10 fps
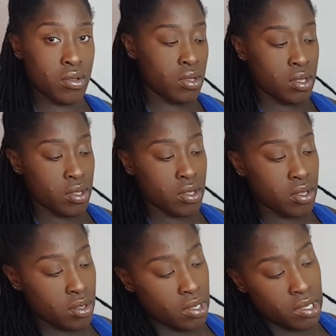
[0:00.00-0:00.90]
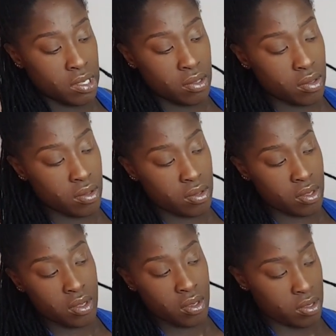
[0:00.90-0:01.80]
within your lock
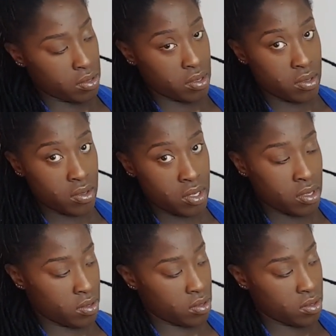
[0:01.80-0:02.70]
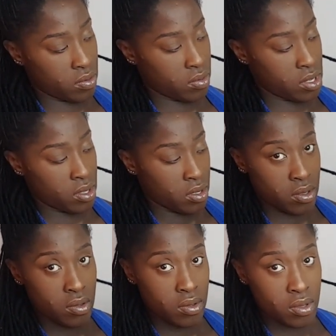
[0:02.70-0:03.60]
and keep rolling and rolling
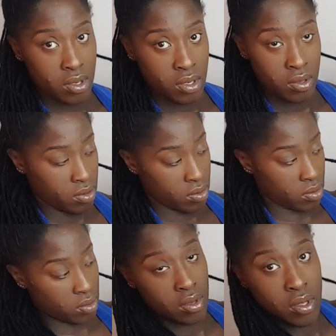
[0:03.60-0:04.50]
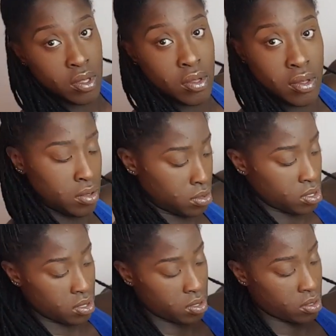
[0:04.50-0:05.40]
and rolling until you get
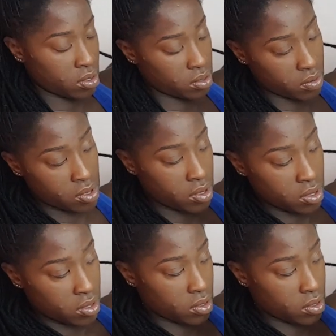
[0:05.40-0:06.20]
to your scalp.